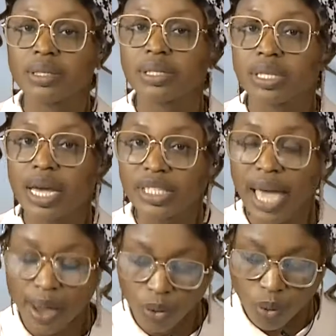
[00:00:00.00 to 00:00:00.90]
States,
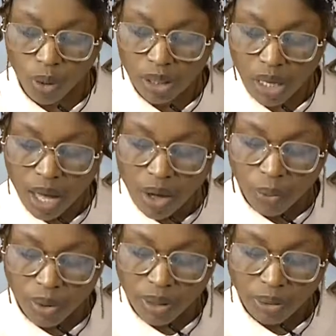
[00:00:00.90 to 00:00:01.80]
ECOWAS,
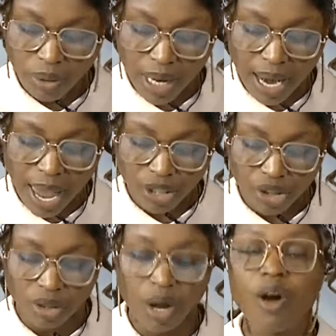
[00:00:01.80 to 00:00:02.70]
with the
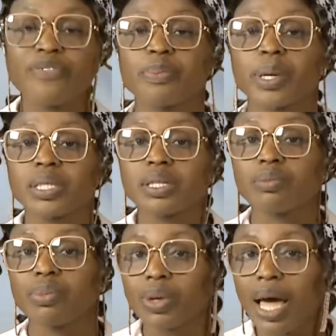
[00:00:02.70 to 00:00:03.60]
re-election of
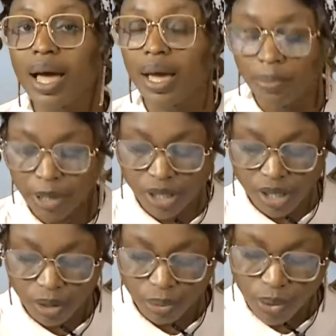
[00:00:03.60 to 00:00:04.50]
President Bola Ahmed
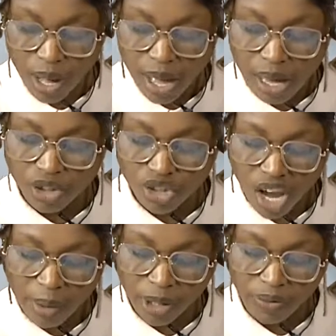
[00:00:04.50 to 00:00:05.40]
Tinubu as
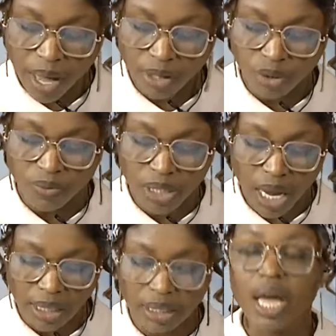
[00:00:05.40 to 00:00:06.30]
chairman of Heads of
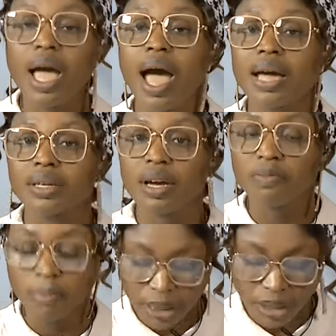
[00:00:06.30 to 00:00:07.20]
State and
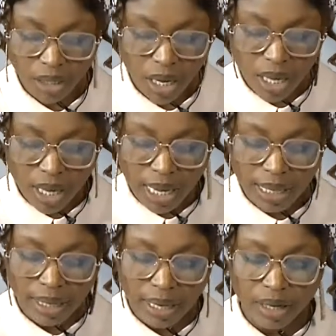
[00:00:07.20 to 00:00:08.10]
Government.
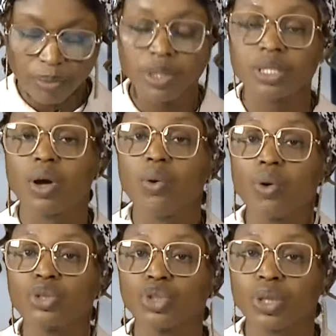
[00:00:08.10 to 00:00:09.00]
In Guinea-Bissau
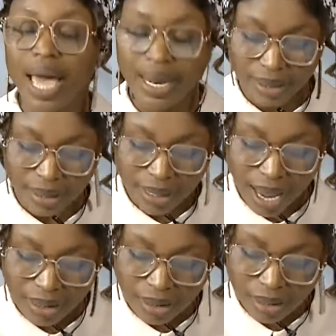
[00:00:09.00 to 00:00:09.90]
on July
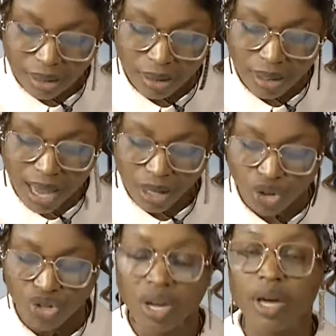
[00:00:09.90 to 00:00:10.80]
9th
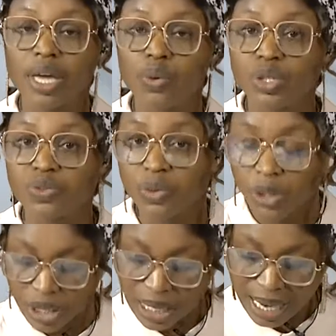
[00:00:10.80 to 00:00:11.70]
last year, he was
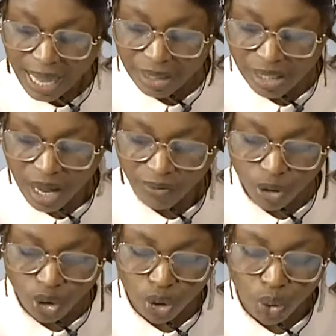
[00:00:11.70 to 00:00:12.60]
first elected
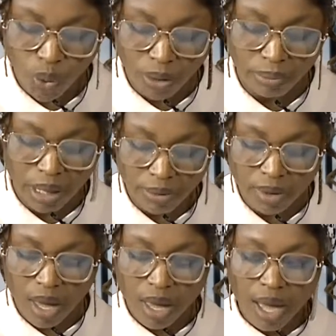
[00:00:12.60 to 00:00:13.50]
after just 1 month
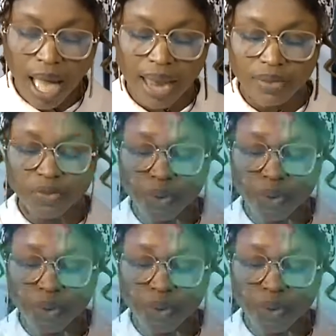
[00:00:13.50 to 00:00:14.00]
and a few